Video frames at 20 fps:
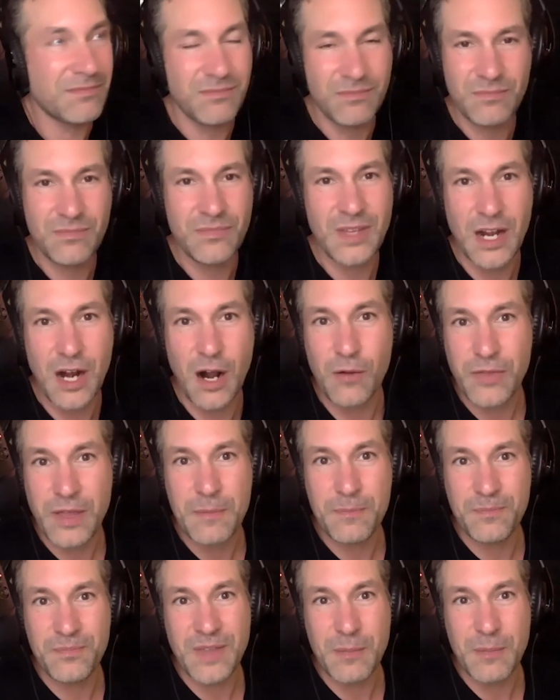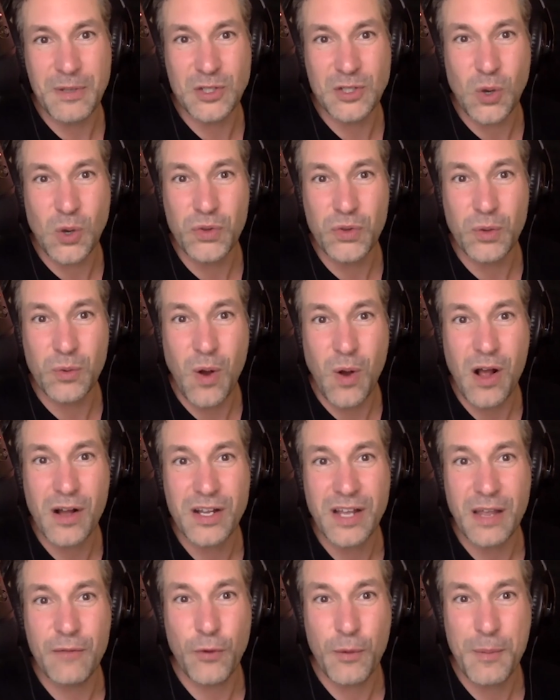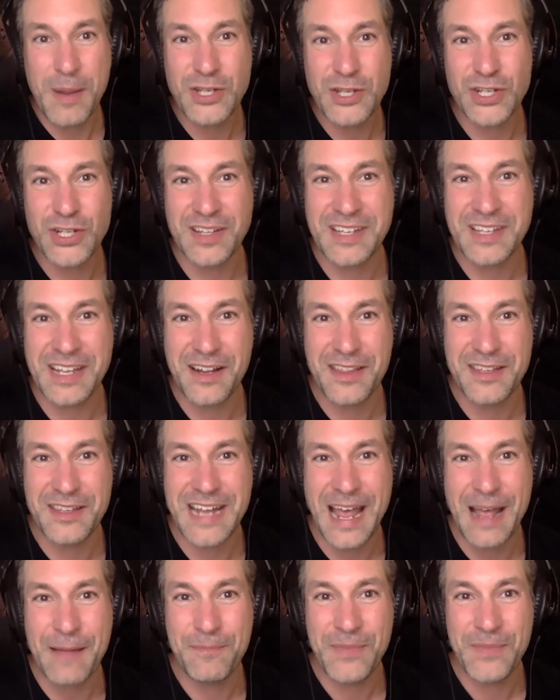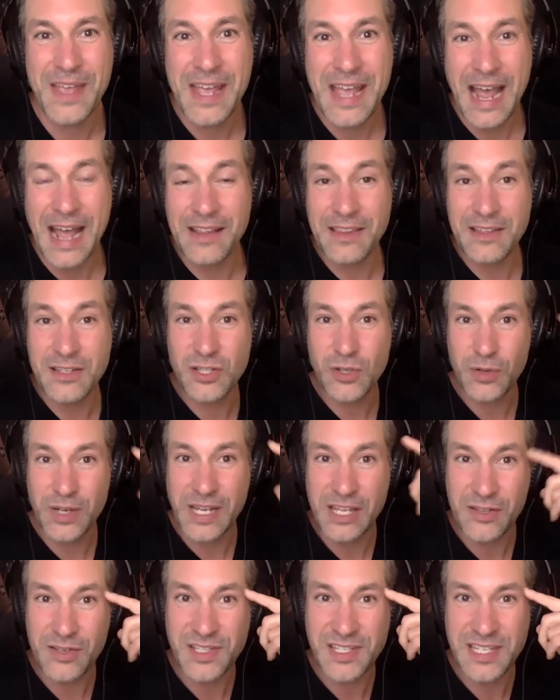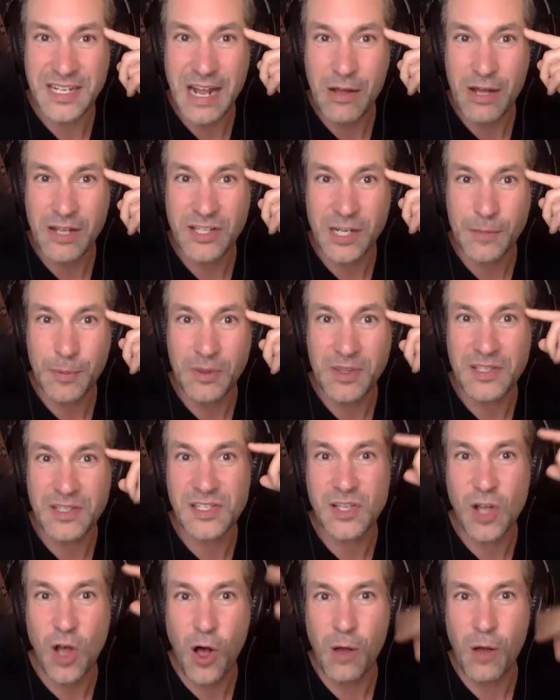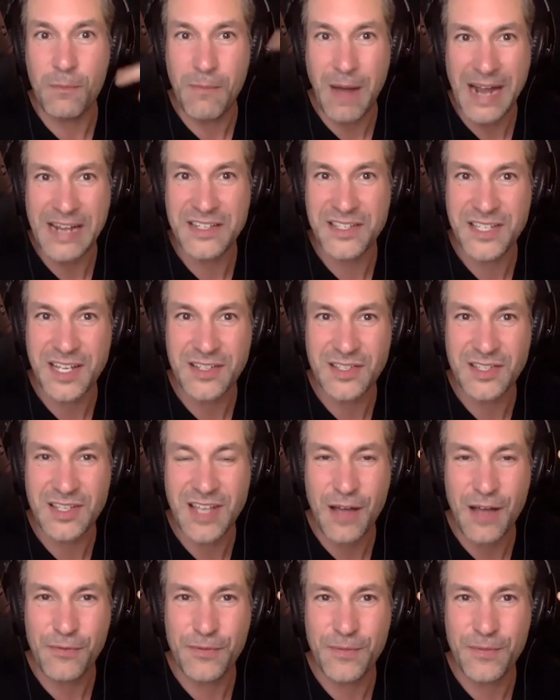they've been told the wrong information at the end of the day. And so can you see now I talk about this is all mindset stuff.